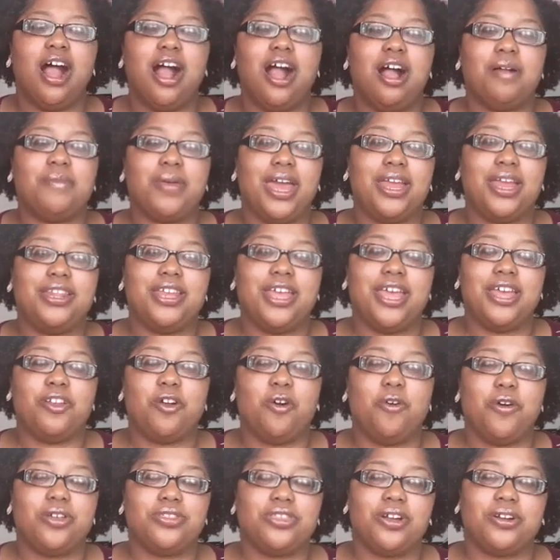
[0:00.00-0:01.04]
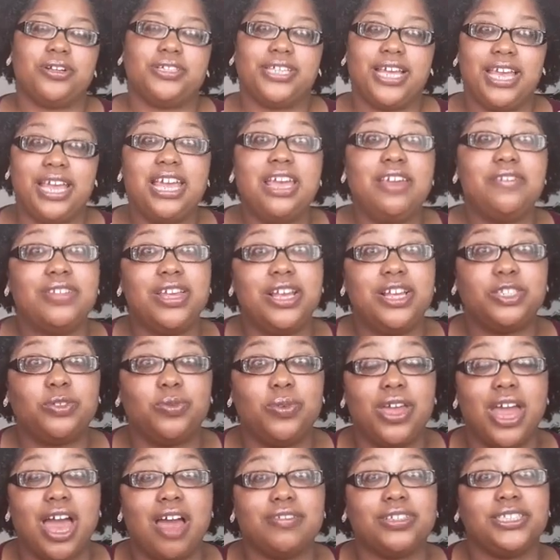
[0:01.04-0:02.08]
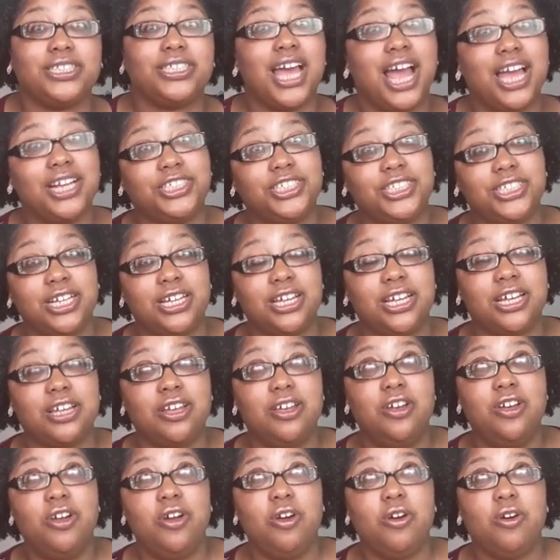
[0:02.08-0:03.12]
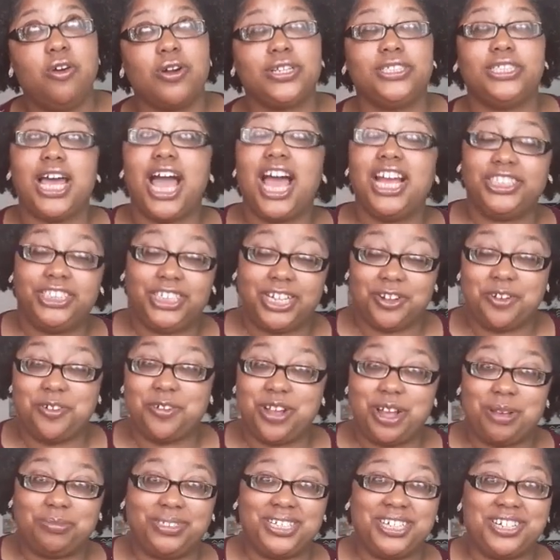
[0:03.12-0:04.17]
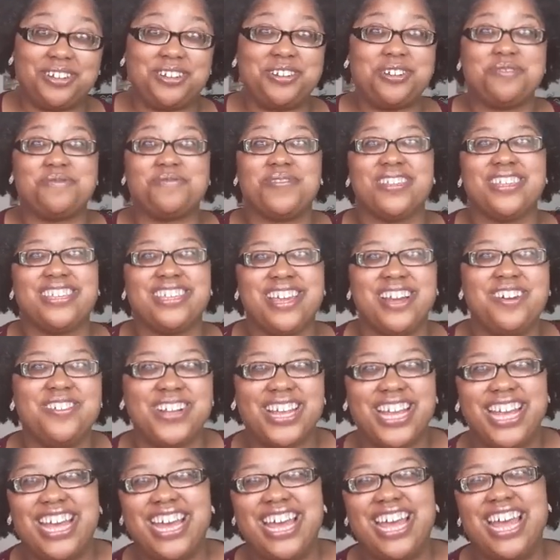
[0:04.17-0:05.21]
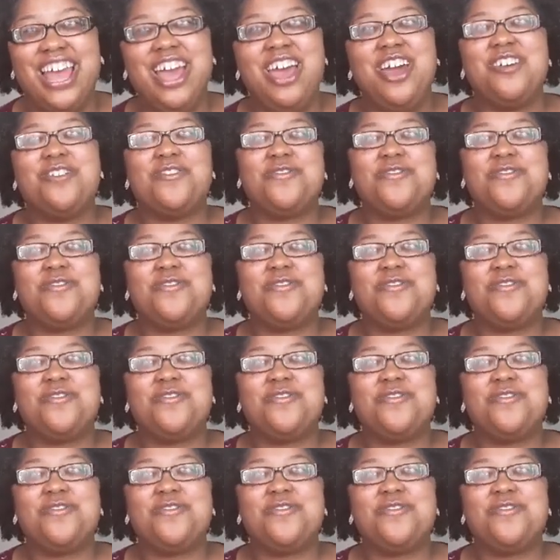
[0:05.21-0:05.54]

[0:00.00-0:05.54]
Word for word: Um, and then on Thursday evenings we have Sasha or Tasha, who comes in the group with yoga.